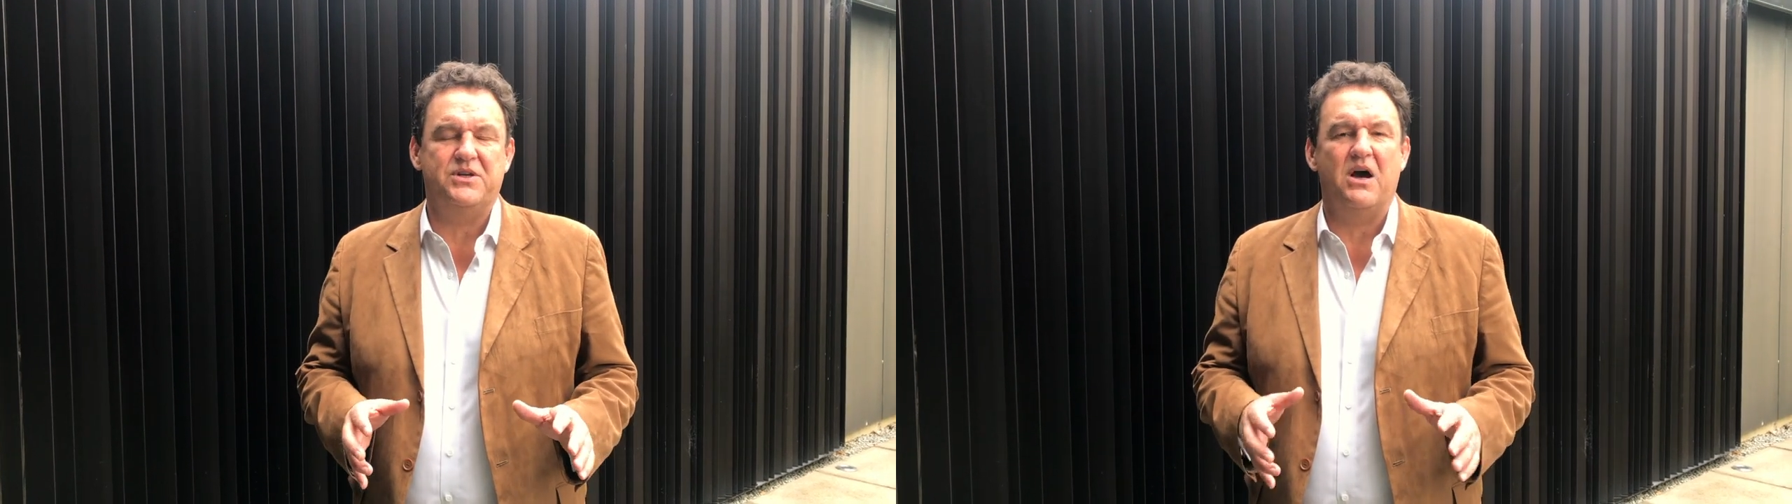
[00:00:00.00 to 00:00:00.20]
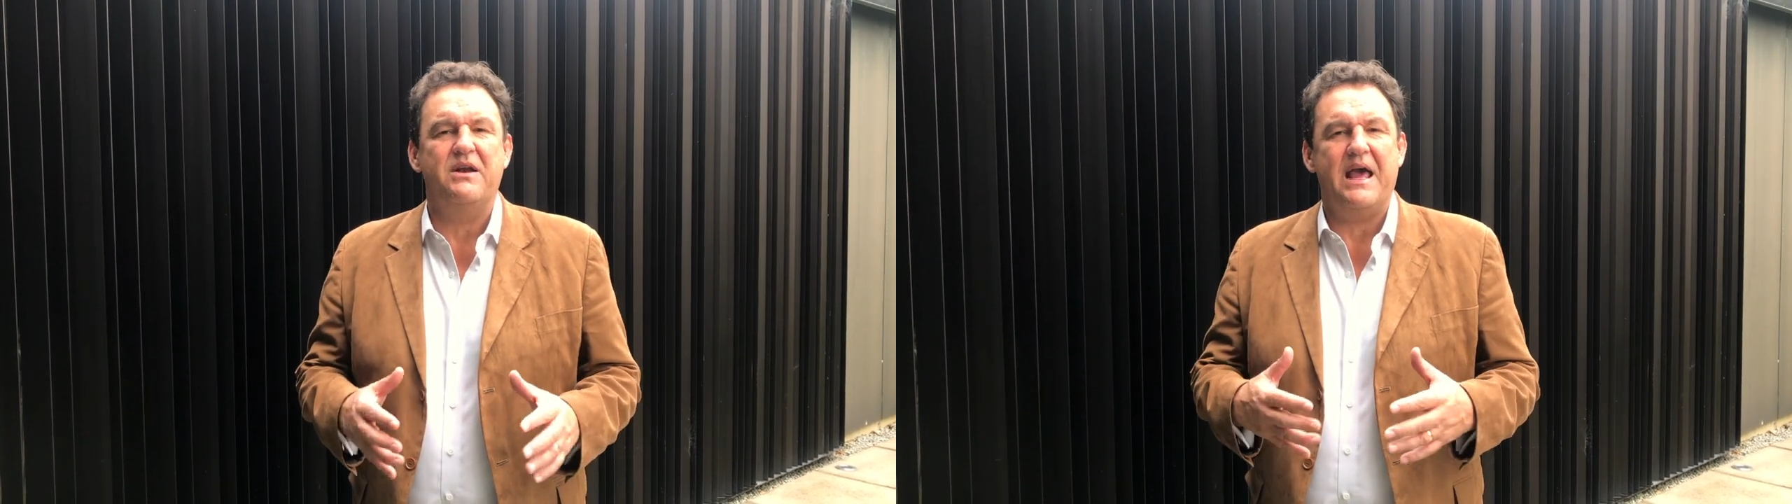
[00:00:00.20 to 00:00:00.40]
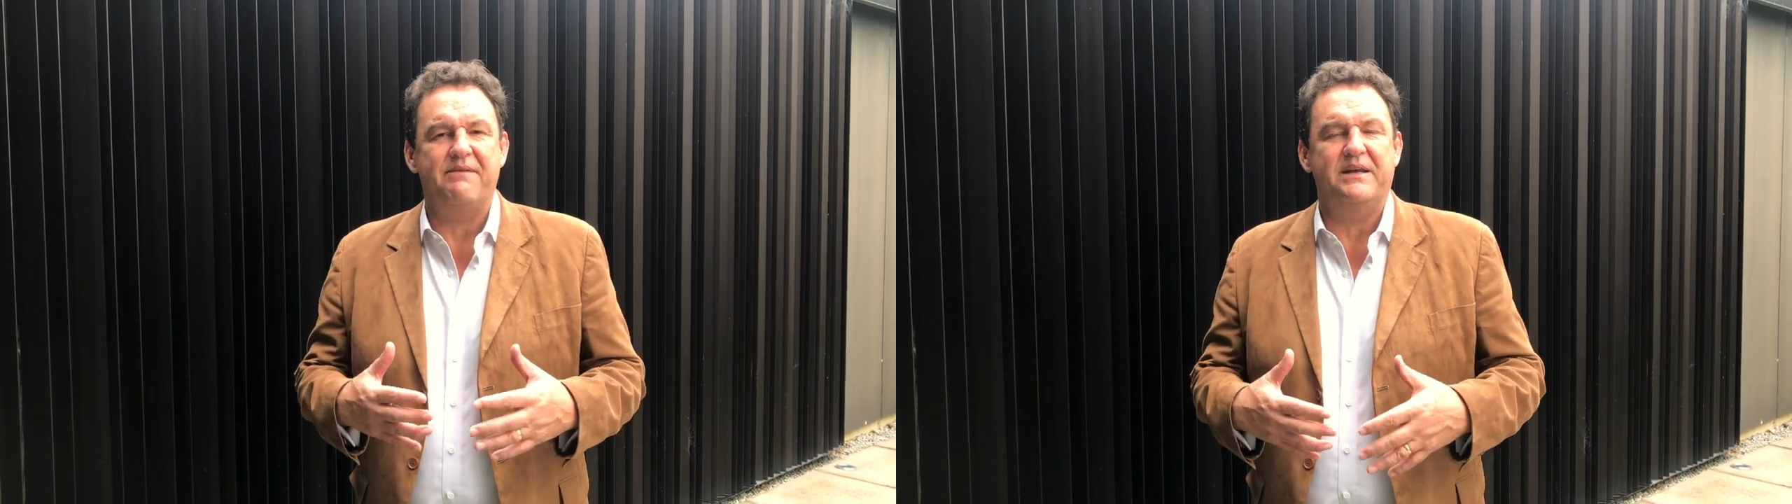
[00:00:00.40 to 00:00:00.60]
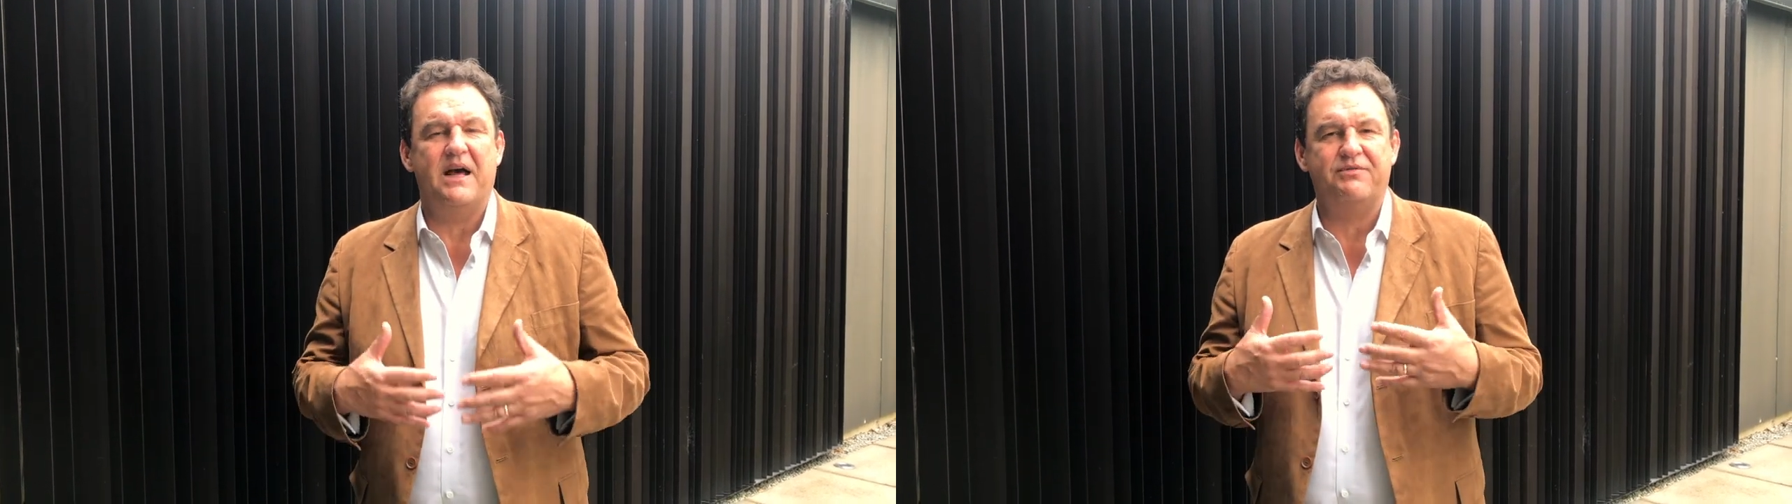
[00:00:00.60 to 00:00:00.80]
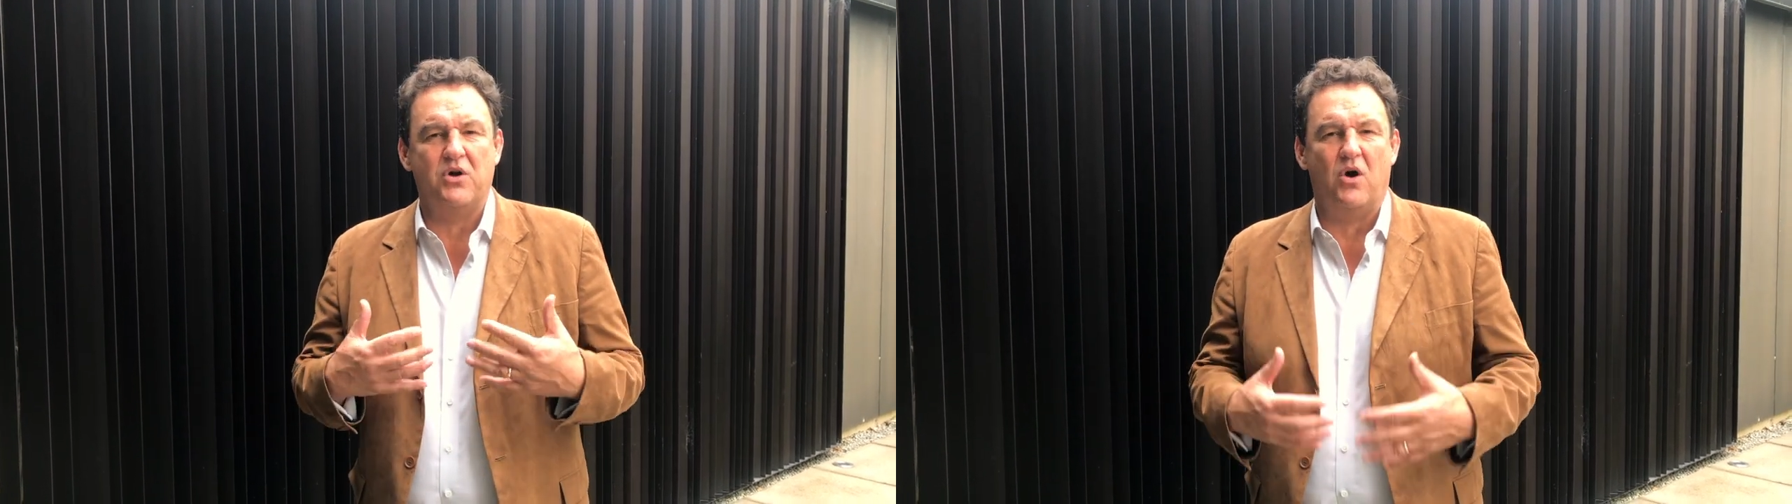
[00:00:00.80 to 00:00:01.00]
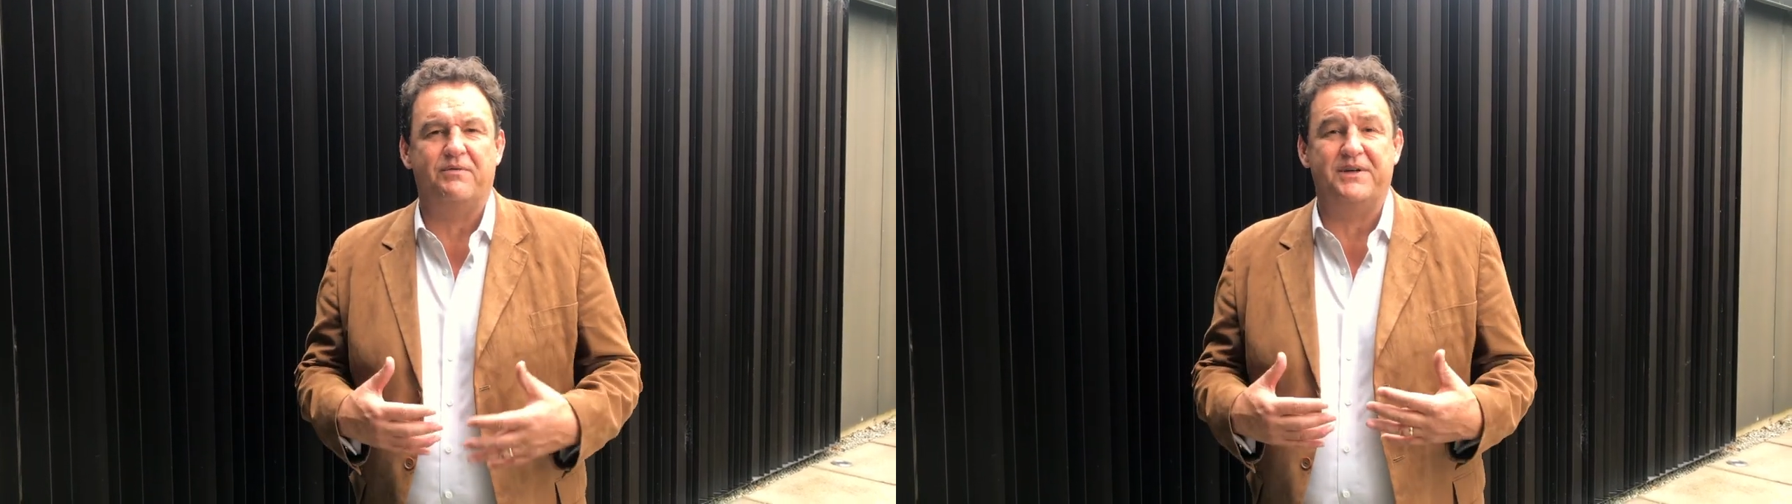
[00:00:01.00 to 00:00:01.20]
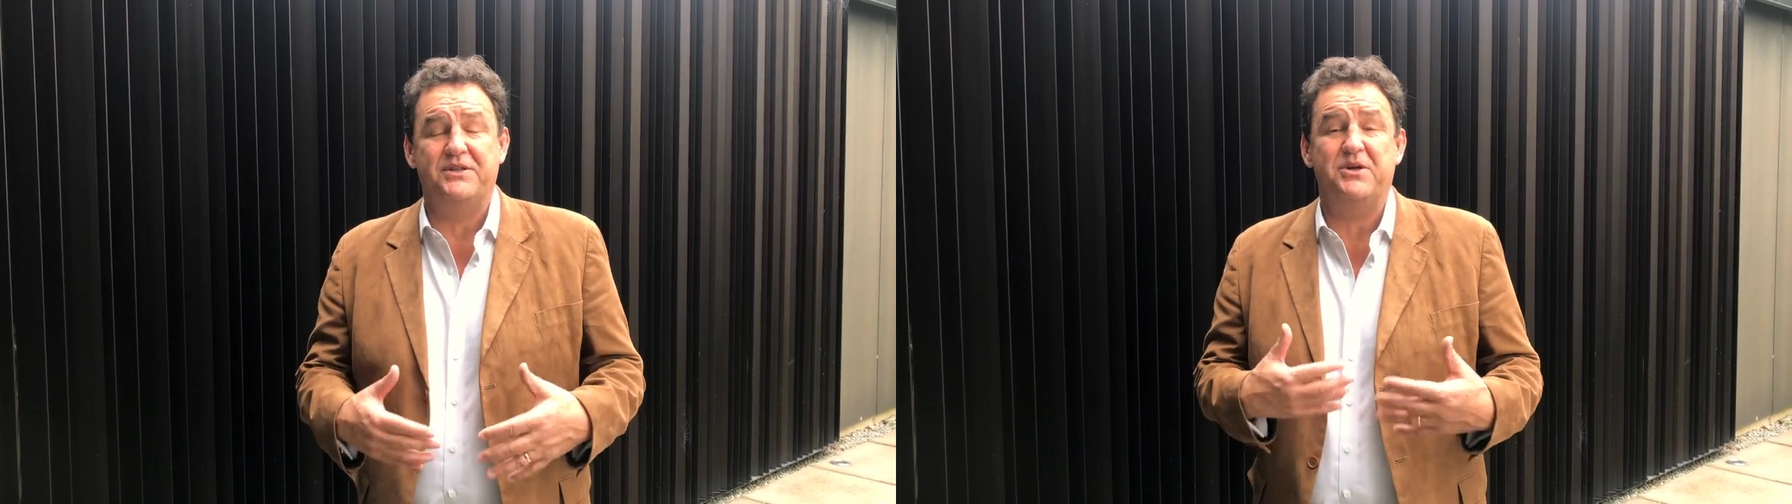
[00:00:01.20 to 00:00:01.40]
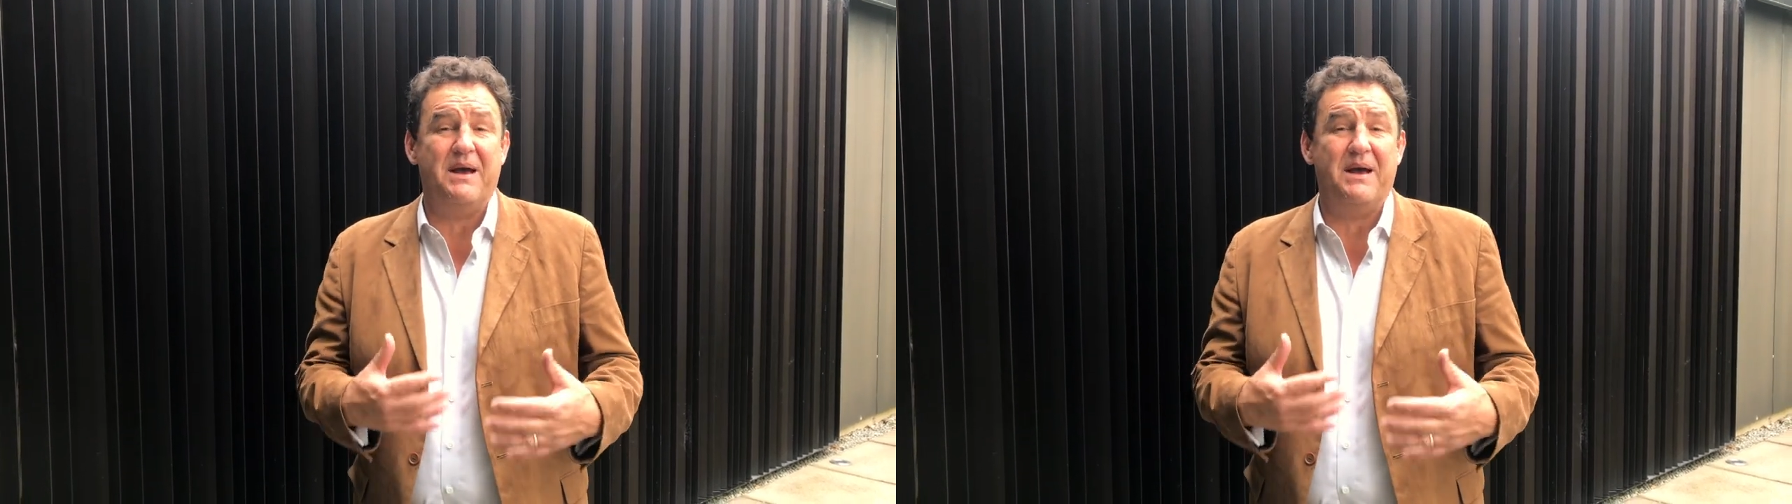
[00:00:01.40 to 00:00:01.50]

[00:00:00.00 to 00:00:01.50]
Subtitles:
don't have enough confidence.